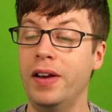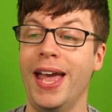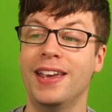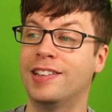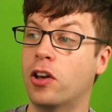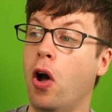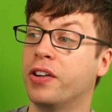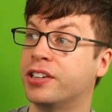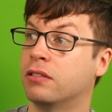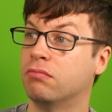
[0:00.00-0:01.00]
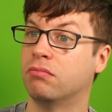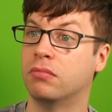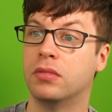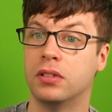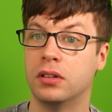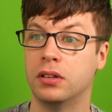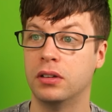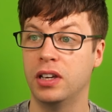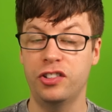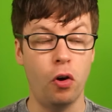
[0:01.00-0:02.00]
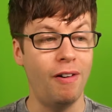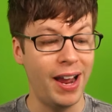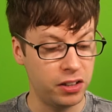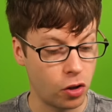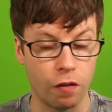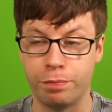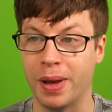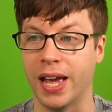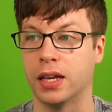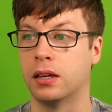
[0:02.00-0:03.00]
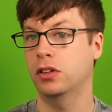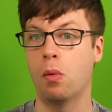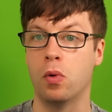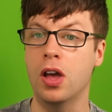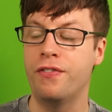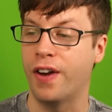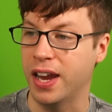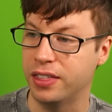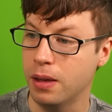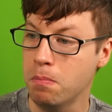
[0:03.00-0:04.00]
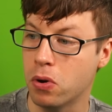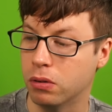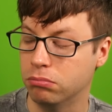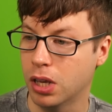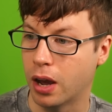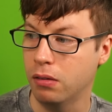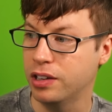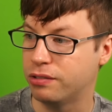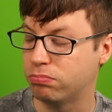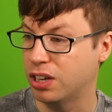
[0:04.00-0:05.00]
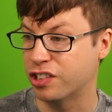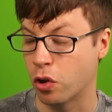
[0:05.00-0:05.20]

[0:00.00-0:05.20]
yeah, he's good. He's all right, Dovbyk. Not worth anything, but you know he's he's